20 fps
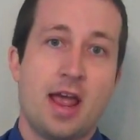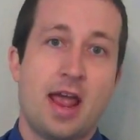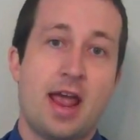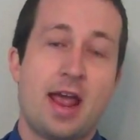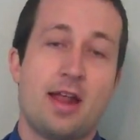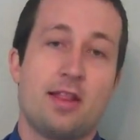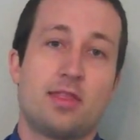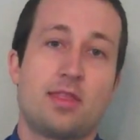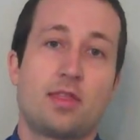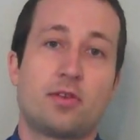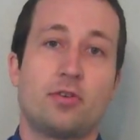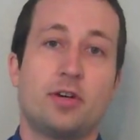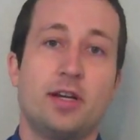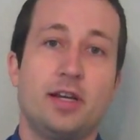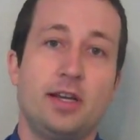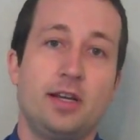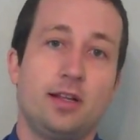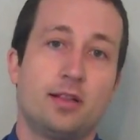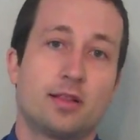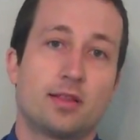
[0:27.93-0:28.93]
And
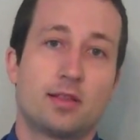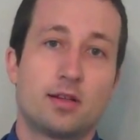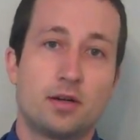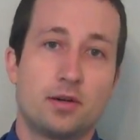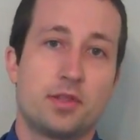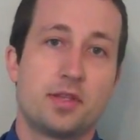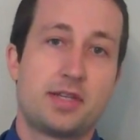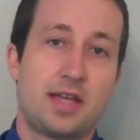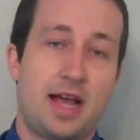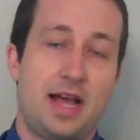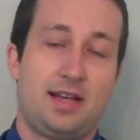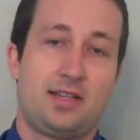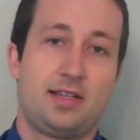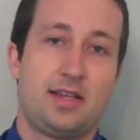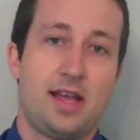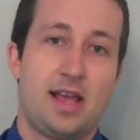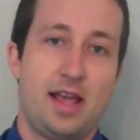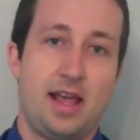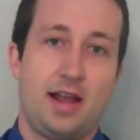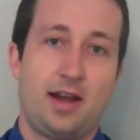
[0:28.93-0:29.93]
three, learn the
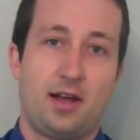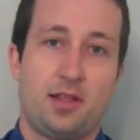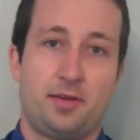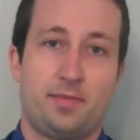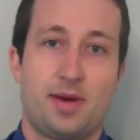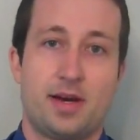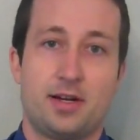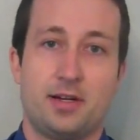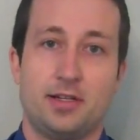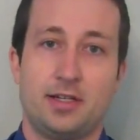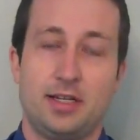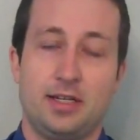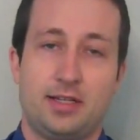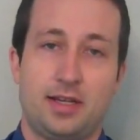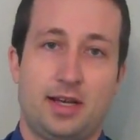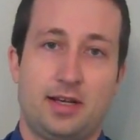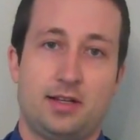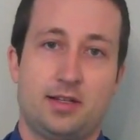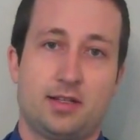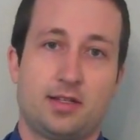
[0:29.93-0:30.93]
test and other minor
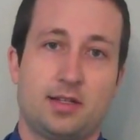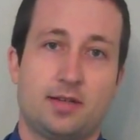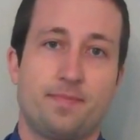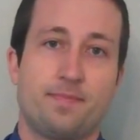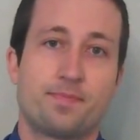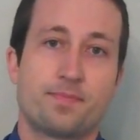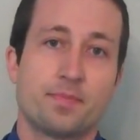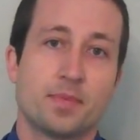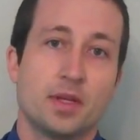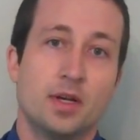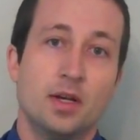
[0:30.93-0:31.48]
details.